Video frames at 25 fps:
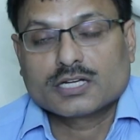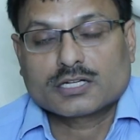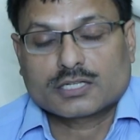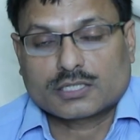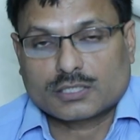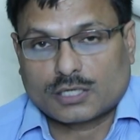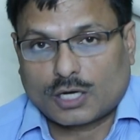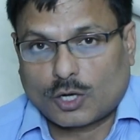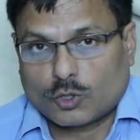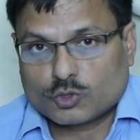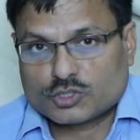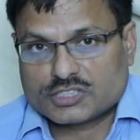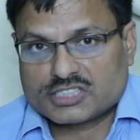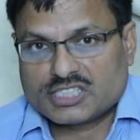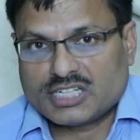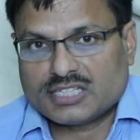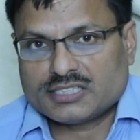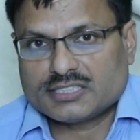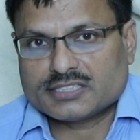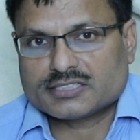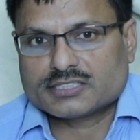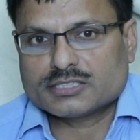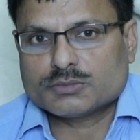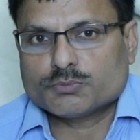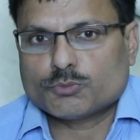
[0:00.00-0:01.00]
Crouch gait
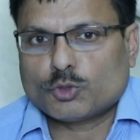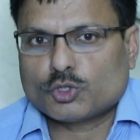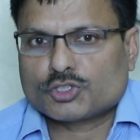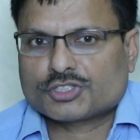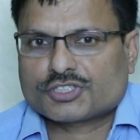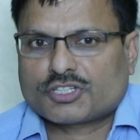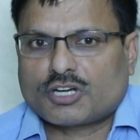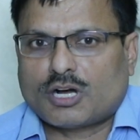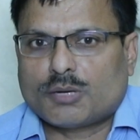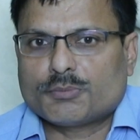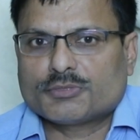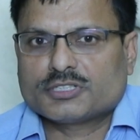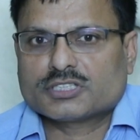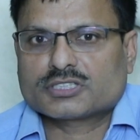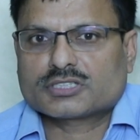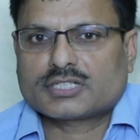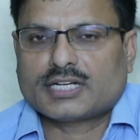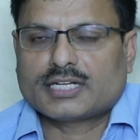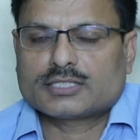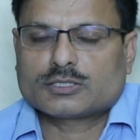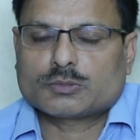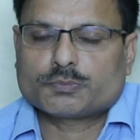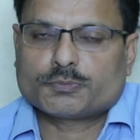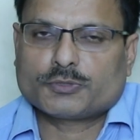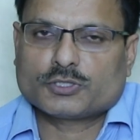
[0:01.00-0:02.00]
is the most commonest
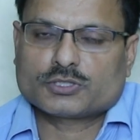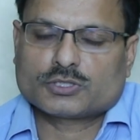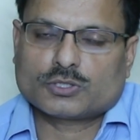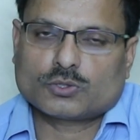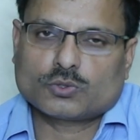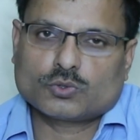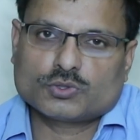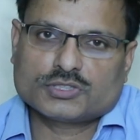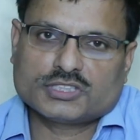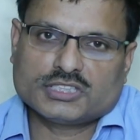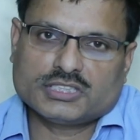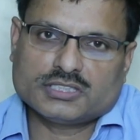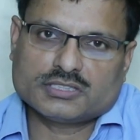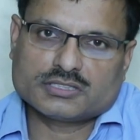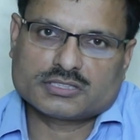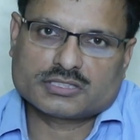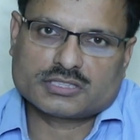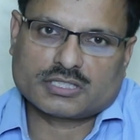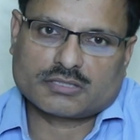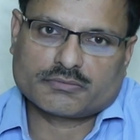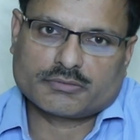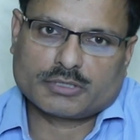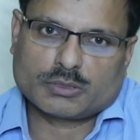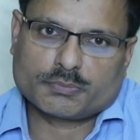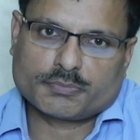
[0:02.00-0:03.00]
pathology in
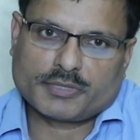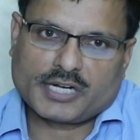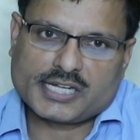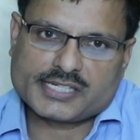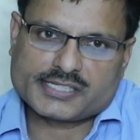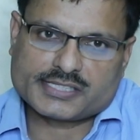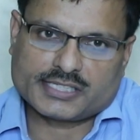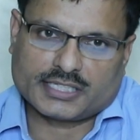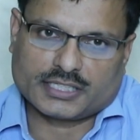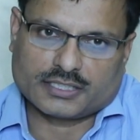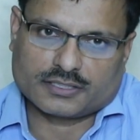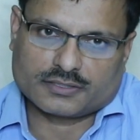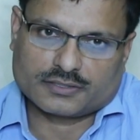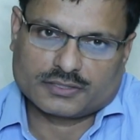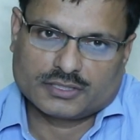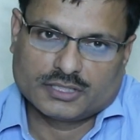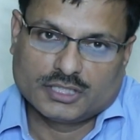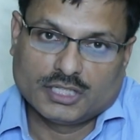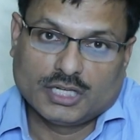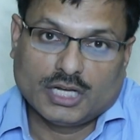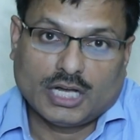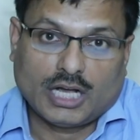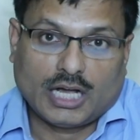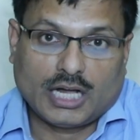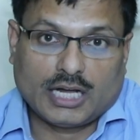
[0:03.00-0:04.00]
cerebral palsy,
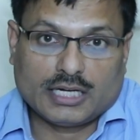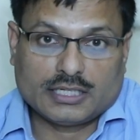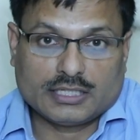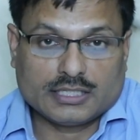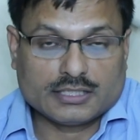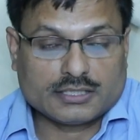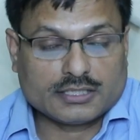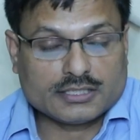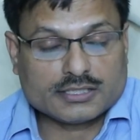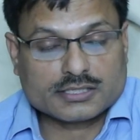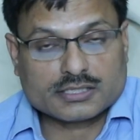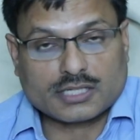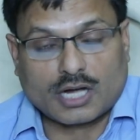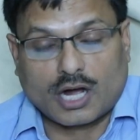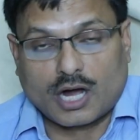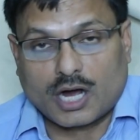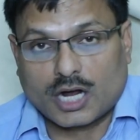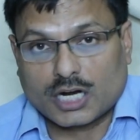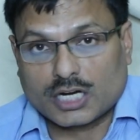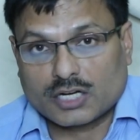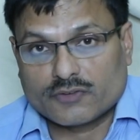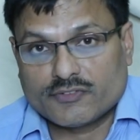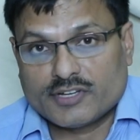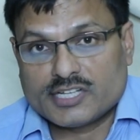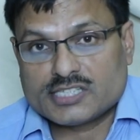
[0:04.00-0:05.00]
and it is
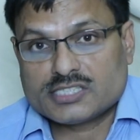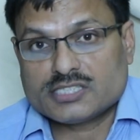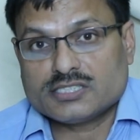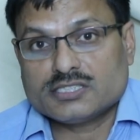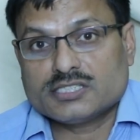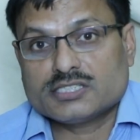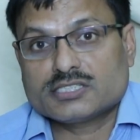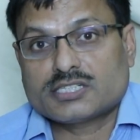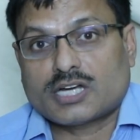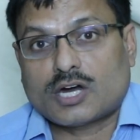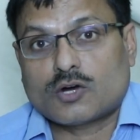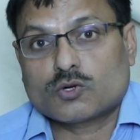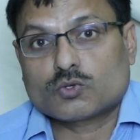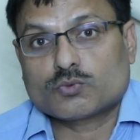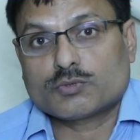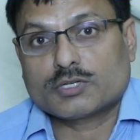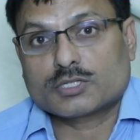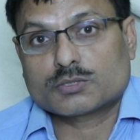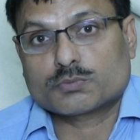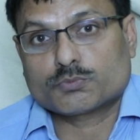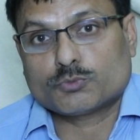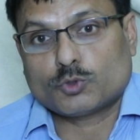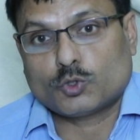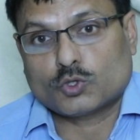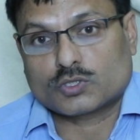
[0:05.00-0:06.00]
always in the
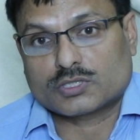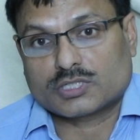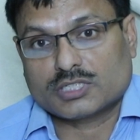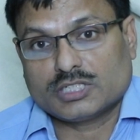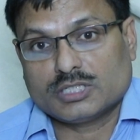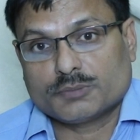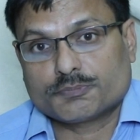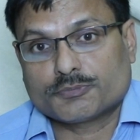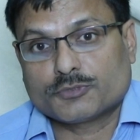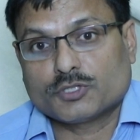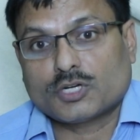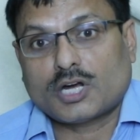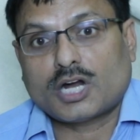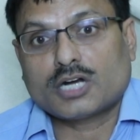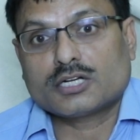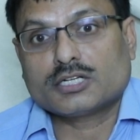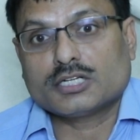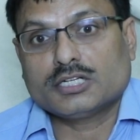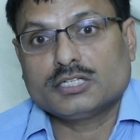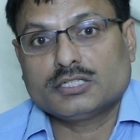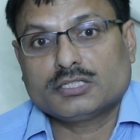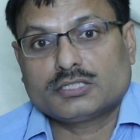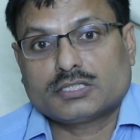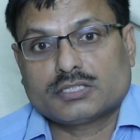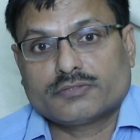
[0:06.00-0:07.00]
downward mode, if
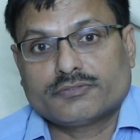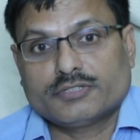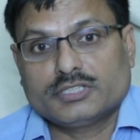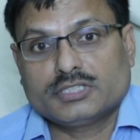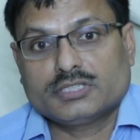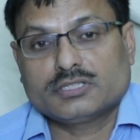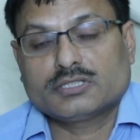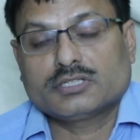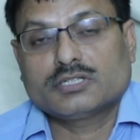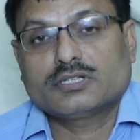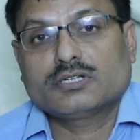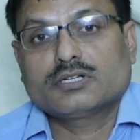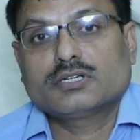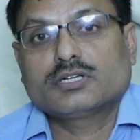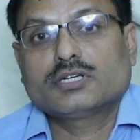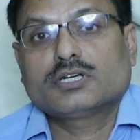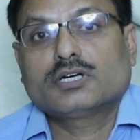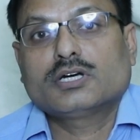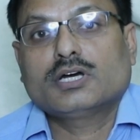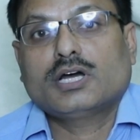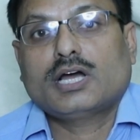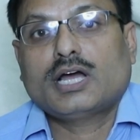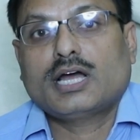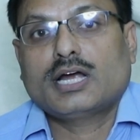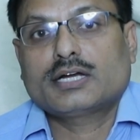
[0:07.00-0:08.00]
not intervened
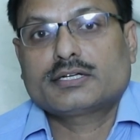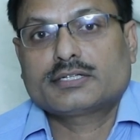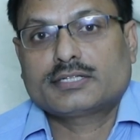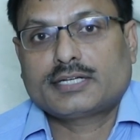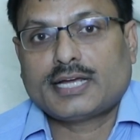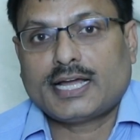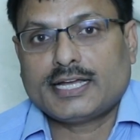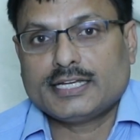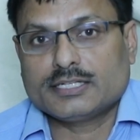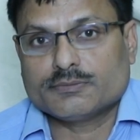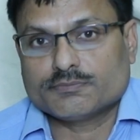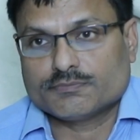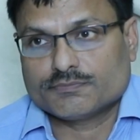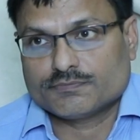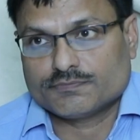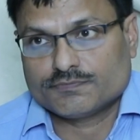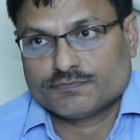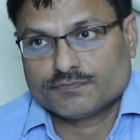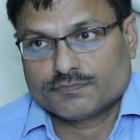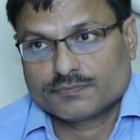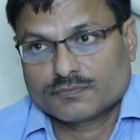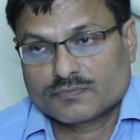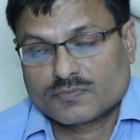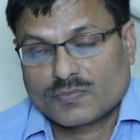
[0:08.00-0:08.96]
at time.